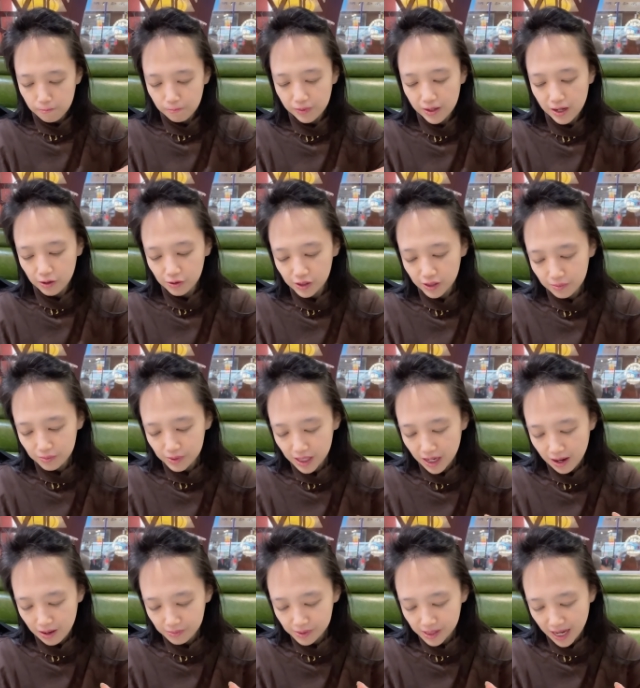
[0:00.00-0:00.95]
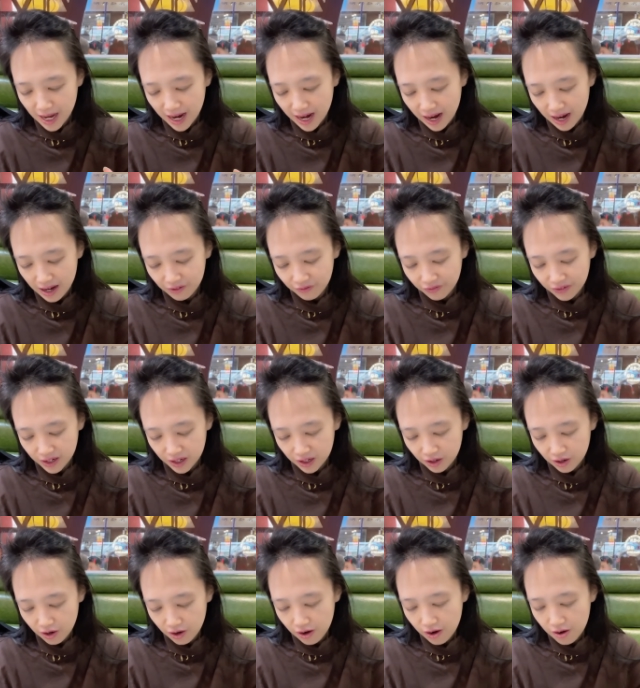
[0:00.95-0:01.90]
Now sometimes I add
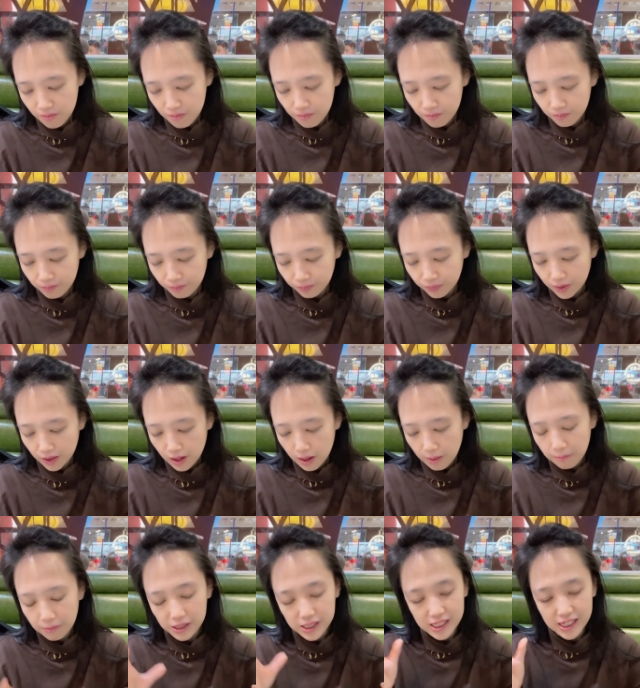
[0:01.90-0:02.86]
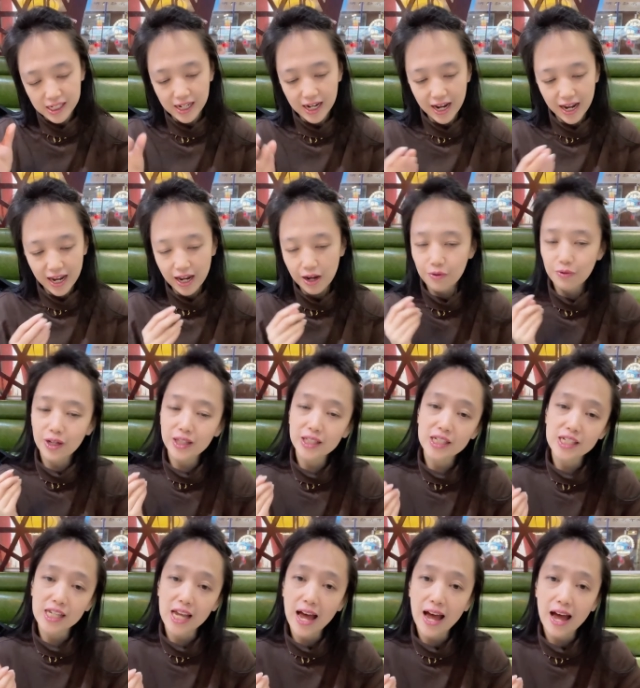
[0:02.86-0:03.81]
vinegar, but today I want
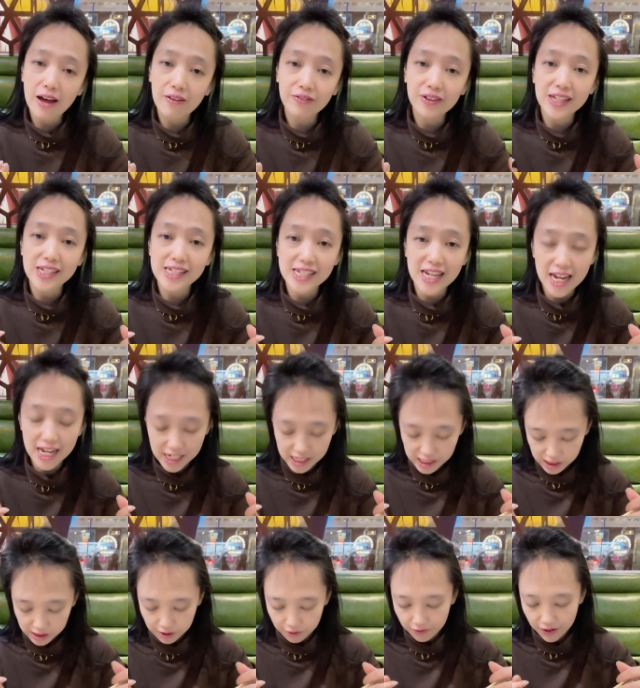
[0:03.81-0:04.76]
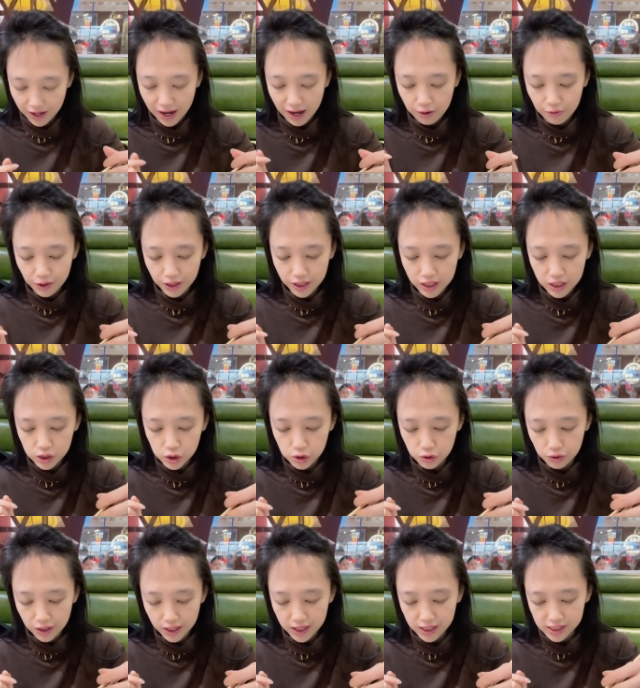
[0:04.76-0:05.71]
to have the taste of it. I want to
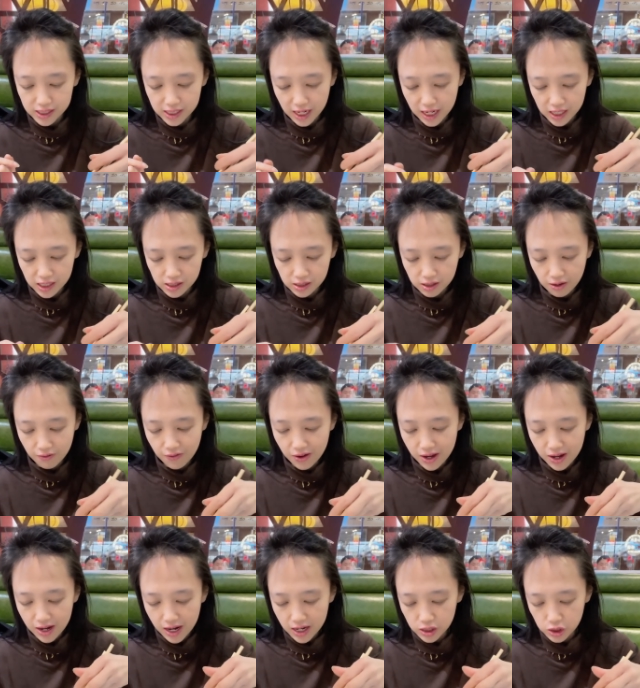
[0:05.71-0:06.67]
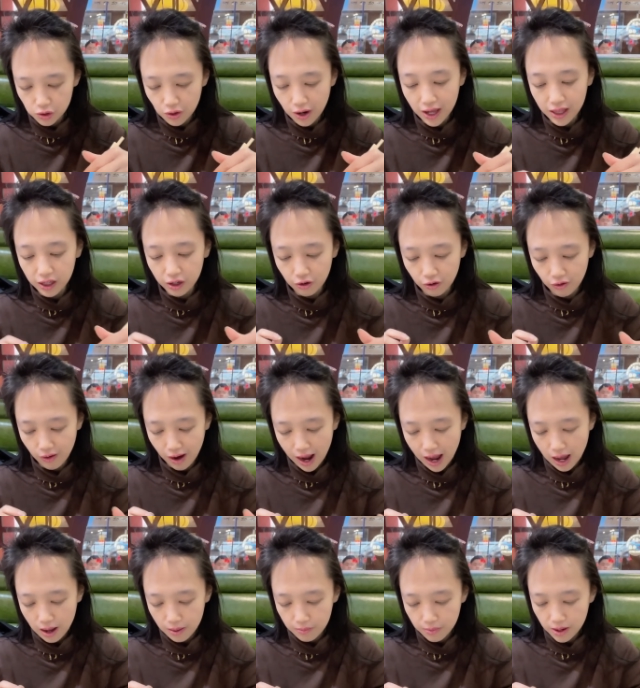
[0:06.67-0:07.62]
enjoy the taste of it and try the
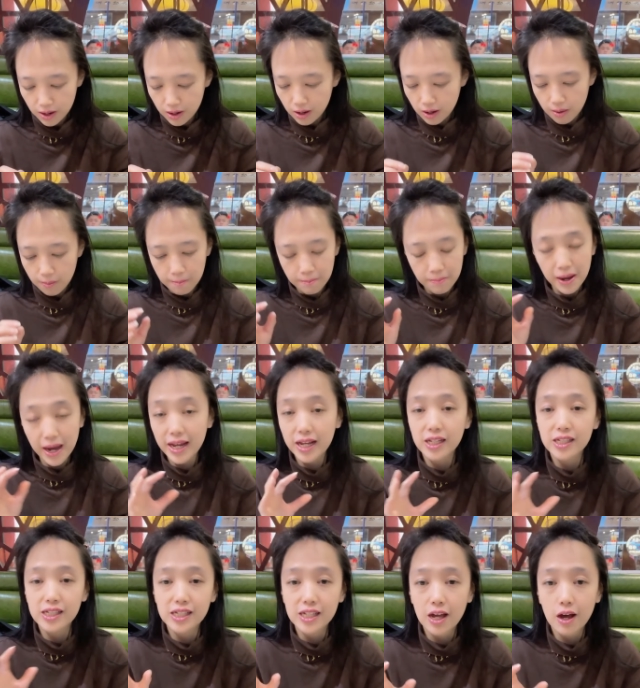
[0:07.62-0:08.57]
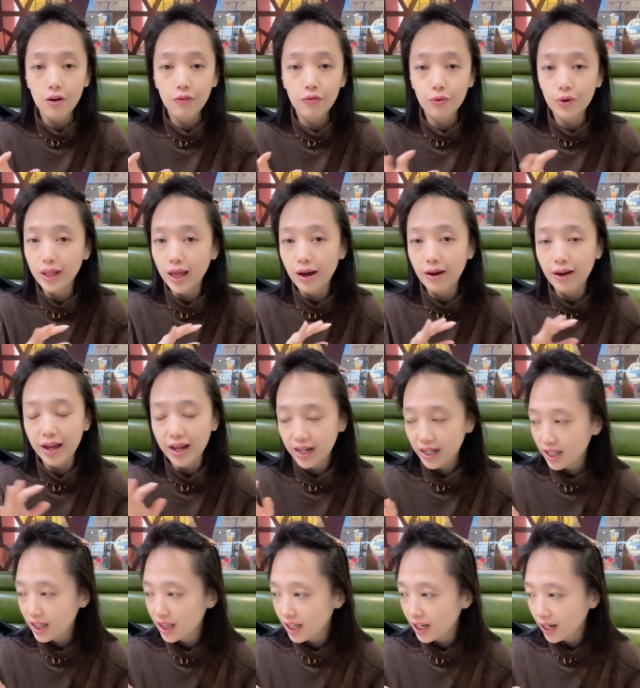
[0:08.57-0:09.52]
crab by itself without
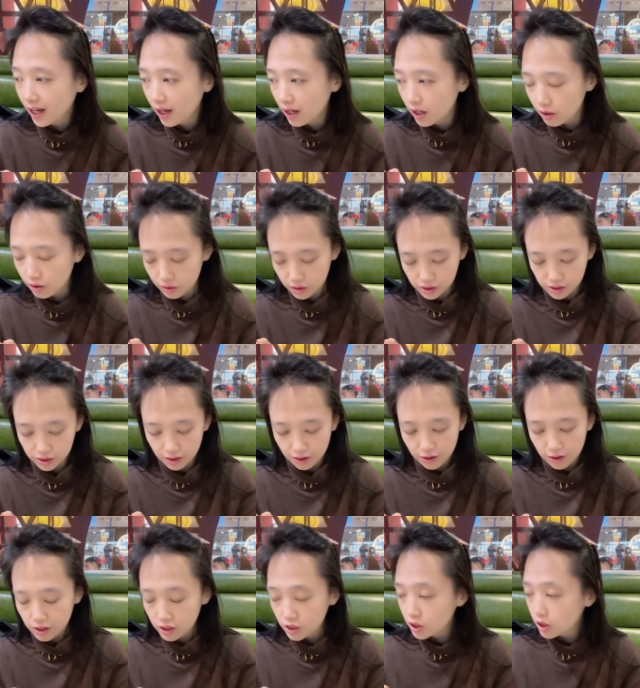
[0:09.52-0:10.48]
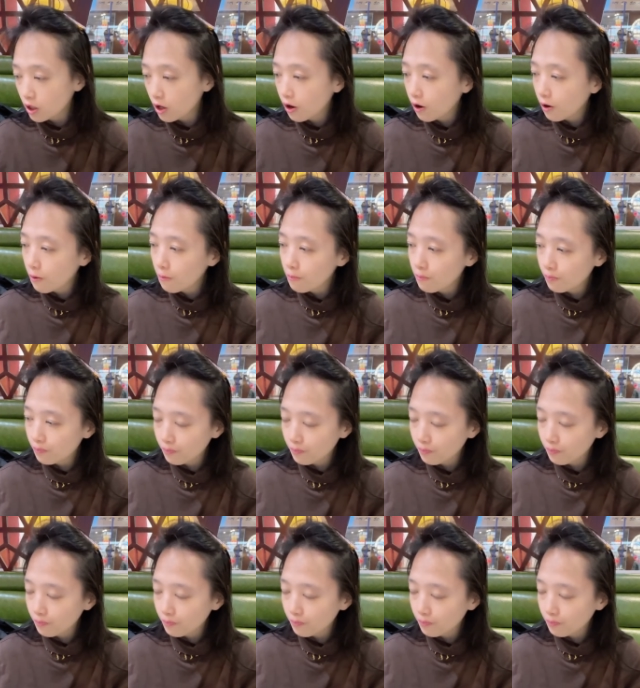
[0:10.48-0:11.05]
anything else. So that's good.